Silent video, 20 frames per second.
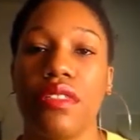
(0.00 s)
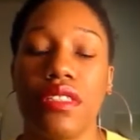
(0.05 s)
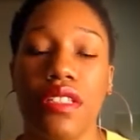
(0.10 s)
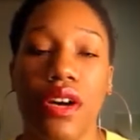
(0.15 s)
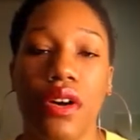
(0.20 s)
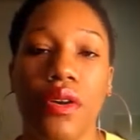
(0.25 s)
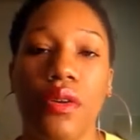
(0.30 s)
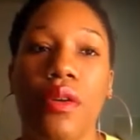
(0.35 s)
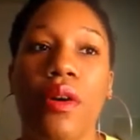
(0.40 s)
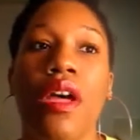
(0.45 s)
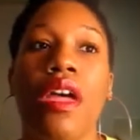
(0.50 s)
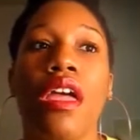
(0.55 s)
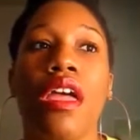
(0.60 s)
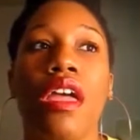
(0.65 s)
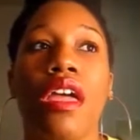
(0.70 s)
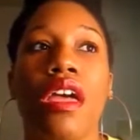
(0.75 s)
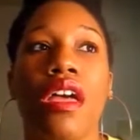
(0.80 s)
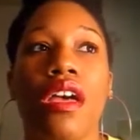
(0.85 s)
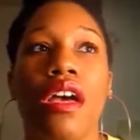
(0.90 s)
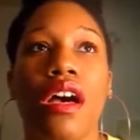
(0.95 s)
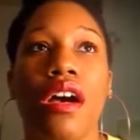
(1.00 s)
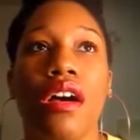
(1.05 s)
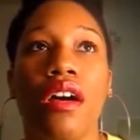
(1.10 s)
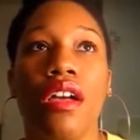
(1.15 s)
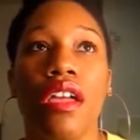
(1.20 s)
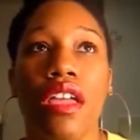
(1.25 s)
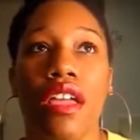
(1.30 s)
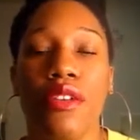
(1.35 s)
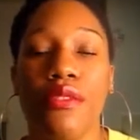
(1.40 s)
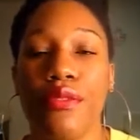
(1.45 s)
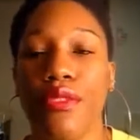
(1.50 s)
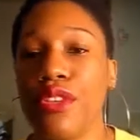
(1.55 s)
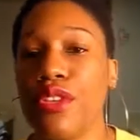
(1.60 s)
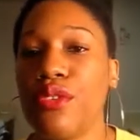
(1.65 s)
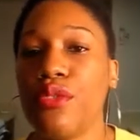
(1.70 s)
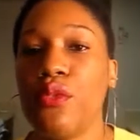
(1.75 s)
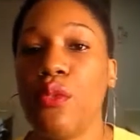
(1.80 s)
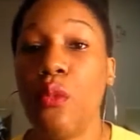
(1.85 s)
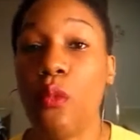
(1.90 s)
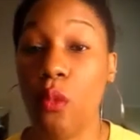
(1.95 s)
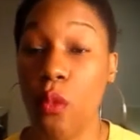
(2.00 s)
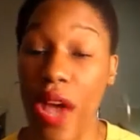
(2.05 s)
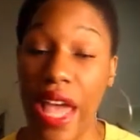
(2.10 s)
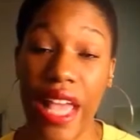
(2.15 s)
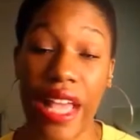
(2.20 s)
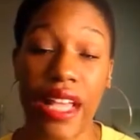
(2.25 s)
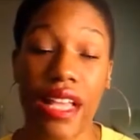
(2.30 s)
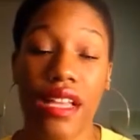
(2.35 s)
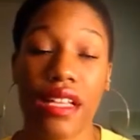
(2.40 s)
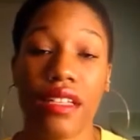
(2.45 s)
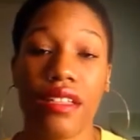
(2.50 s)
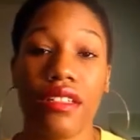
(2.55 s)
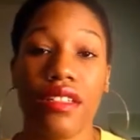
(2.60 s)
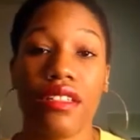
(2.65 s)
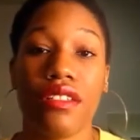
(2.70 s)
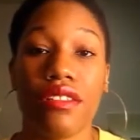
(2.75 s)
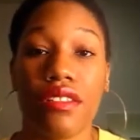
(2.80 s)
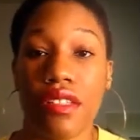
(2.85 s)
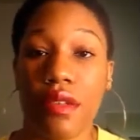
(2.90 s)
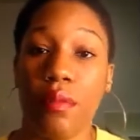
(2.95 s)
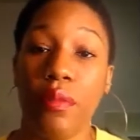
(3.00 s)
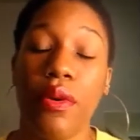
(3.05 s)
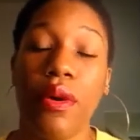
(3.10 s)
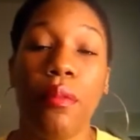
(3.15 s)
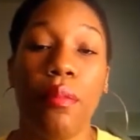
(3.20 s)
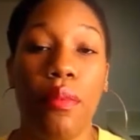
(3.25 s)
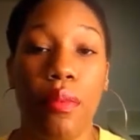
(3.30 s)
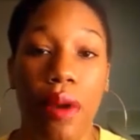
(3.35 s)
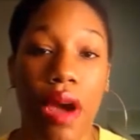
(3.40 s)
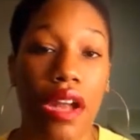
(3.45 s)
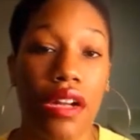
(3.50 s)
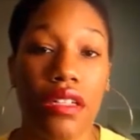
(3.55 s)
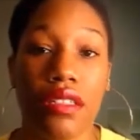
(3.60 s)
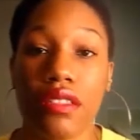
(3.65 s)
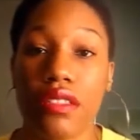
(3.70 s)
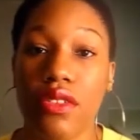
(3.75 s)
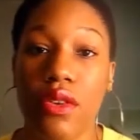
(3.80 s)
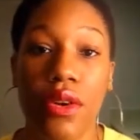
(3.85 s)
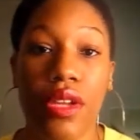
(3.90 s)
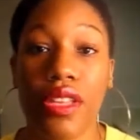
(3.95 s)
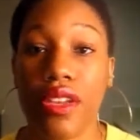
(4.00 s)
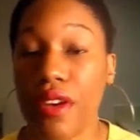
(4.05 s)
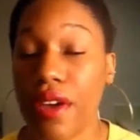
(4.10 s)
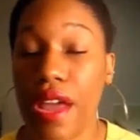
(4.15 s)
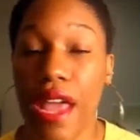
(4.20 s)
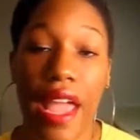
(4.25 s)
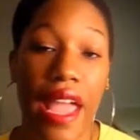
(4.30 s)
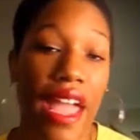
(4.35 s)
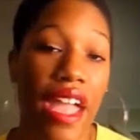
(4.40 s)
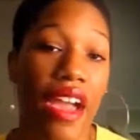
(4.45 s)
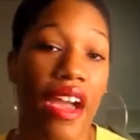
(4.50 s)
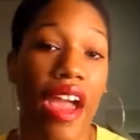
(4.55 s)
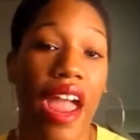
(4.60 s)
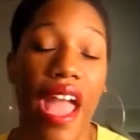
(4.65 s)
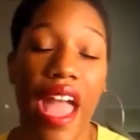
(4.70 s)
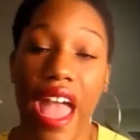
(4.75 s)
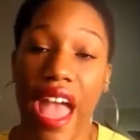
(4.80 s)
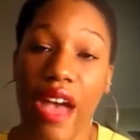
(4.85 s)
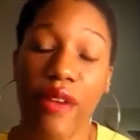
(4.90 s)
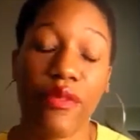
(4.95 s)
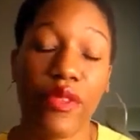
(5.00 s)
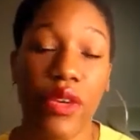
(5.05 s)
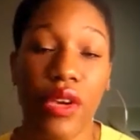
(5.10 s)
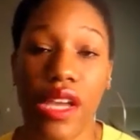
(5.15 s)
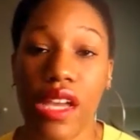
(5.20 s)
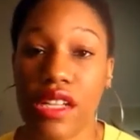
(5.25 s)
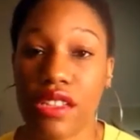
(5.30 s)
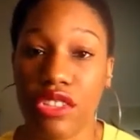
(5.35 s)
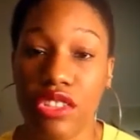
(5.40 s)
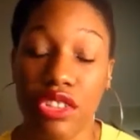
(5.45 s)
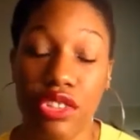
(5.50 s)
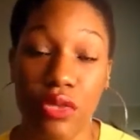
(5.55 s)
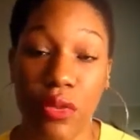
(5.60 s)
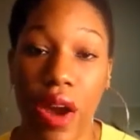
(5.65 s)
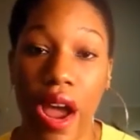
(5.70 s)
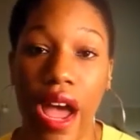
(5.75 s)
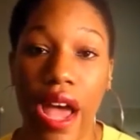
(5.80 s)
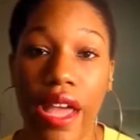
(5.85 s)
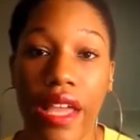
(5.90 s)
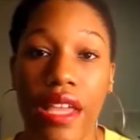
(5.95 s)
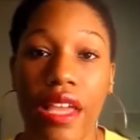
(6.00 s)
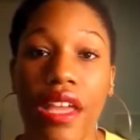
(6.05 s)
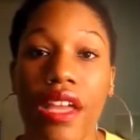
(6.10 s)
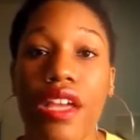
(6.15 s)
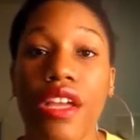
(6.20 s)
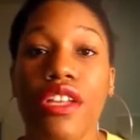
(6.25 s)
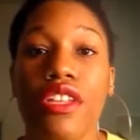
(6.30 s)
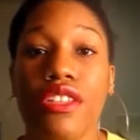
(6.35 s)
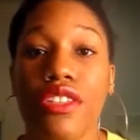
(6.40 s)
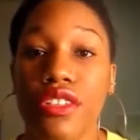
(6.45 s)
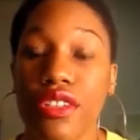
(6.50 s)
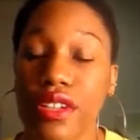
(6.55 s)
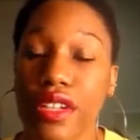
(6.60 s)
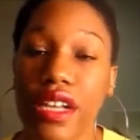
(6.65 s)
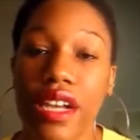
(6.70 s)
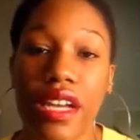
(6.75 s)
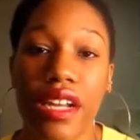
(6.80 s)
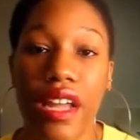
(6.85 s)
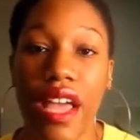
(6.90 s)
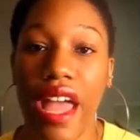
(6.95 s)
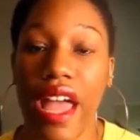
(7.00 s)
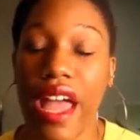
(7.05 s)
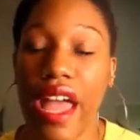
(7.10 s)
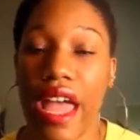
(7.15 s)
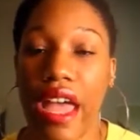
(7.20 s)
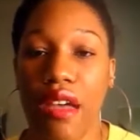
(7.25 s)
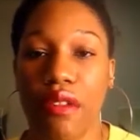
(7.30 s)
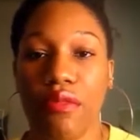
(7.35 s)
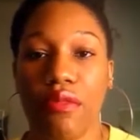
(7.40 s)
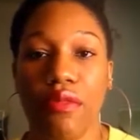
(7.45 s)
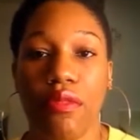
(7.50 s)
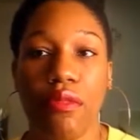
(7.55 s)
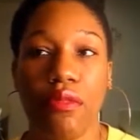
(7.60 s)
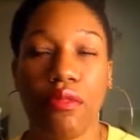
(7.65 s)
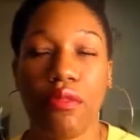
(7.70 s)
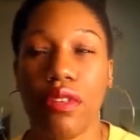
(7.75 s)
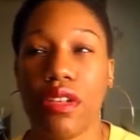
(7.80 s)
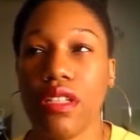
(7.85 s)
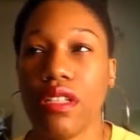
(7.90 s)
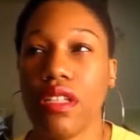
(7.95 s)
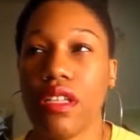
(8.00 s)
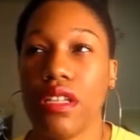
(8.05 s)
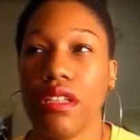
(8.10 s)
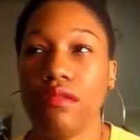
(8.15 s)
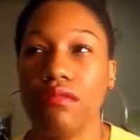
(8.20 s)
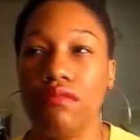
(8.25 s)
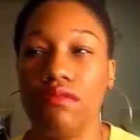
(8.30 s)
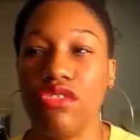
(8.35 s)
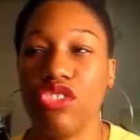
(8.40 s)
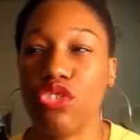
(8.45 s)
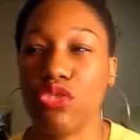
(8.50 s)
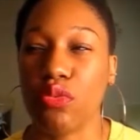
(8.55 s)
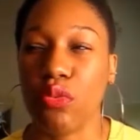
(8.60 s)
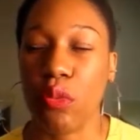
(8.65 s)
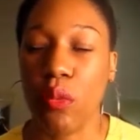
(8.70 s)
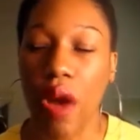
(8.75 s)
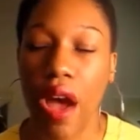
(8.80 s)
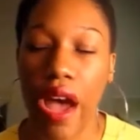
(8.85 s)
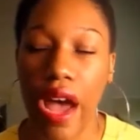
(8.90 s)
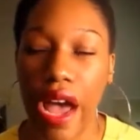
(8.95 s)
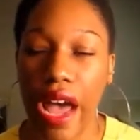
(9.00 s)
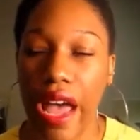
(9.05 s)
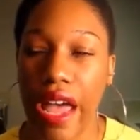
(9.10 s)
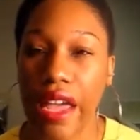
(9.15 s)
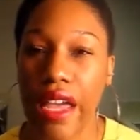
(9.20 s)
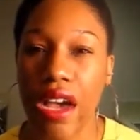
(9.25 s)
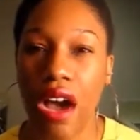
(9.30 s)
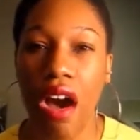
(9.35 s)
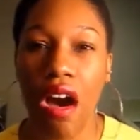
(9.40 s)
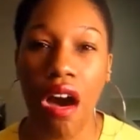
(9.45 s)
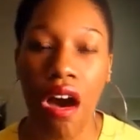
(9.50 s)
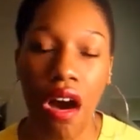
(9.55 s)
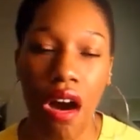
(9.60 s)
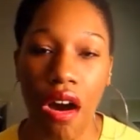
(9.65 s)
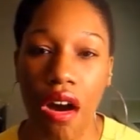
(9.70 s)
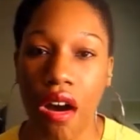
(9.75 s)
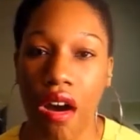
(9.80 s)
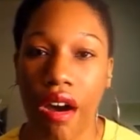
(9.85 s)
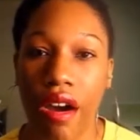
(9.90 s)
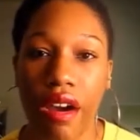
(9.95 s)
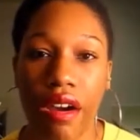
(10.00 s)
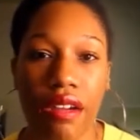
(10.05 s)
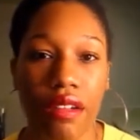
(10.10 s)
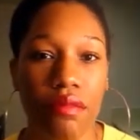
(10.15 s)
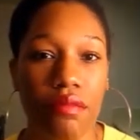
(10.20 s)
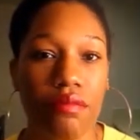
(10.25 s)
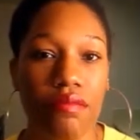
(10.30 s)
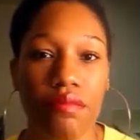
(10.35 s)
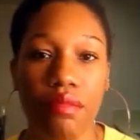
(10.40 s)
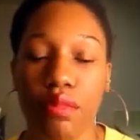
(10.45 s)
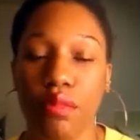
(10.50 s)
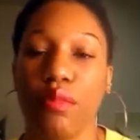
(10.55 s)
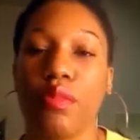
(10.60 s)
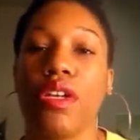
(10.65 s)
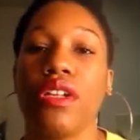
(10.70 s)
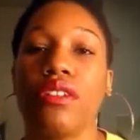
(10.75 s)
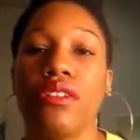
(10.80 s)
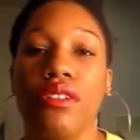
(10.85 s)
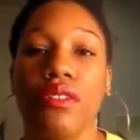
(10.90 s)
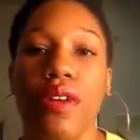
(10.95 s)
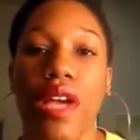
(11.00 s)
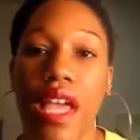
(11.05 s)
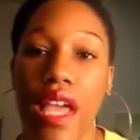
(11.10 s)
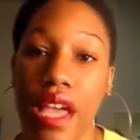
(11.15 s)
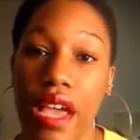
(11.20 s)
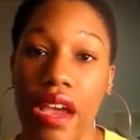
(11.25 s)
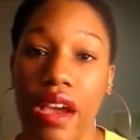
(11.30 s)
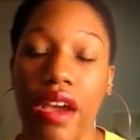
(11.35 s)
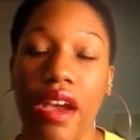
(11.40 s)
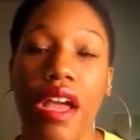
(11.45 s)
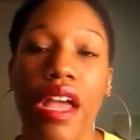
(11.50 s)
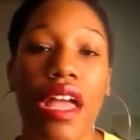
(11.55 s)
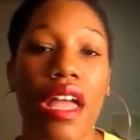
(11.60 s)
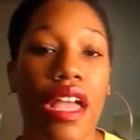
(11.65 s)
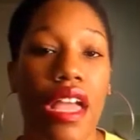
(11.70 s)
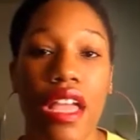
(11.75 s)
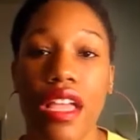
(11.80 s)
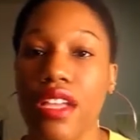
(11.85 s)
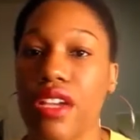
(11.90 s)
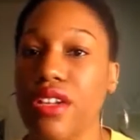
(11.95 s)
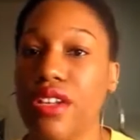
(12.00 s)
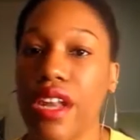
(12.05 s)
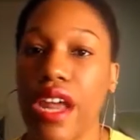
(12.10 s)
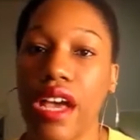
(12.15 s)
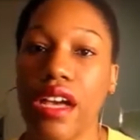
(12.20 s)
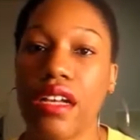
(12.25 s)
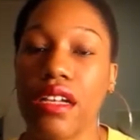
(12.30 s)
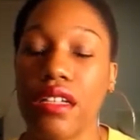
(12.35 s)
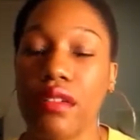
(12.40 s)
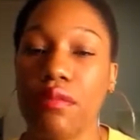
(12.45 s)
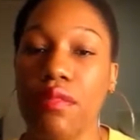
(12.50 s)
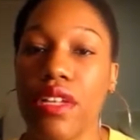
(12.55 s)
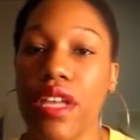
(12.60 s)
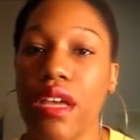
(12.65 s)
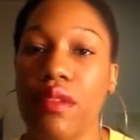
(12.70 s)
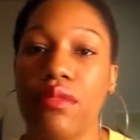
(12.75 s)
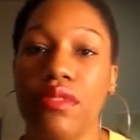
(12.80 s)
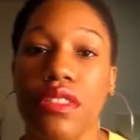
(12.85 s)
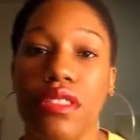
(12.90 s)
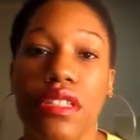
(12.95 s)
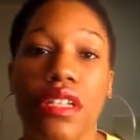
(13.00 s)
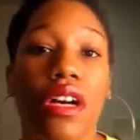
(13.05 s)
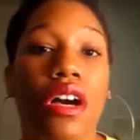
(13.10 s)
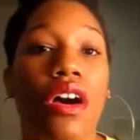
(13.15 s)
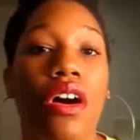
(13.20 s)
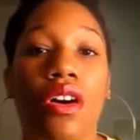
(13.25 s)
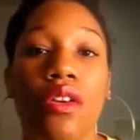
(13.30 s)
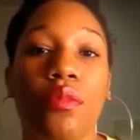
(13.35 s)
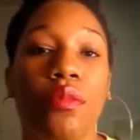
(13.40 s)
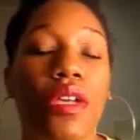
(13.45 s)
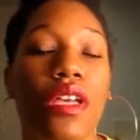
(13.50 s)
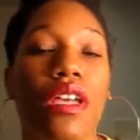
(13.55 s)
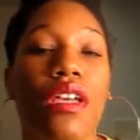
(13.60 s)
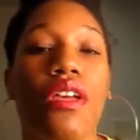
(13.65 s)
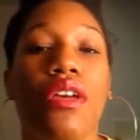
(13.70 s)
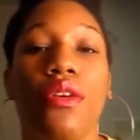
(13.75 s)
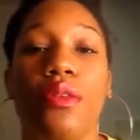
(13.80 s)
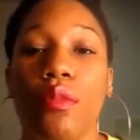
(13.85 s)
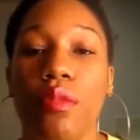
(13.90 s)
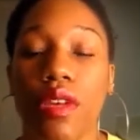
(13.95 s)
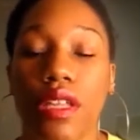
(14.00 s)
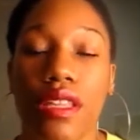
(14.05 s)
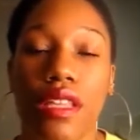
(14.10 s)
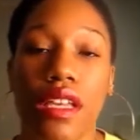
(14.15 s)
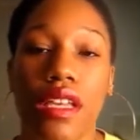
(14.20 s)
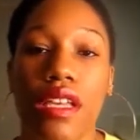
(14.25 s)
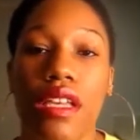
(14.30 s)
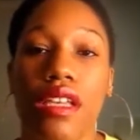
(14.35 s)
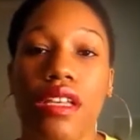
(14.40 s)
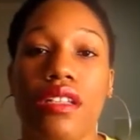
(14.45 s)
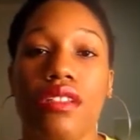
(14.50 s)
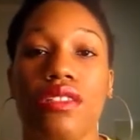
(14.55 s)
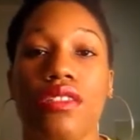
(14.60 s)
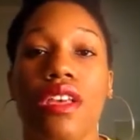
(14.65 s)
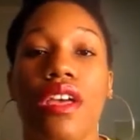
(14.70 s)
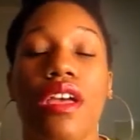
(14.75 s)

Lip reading: So if you wait to put product on your hair after it's dry, you're gonna have really dry, hard, brittle hair, and you're not gonna be able to comb it with ease.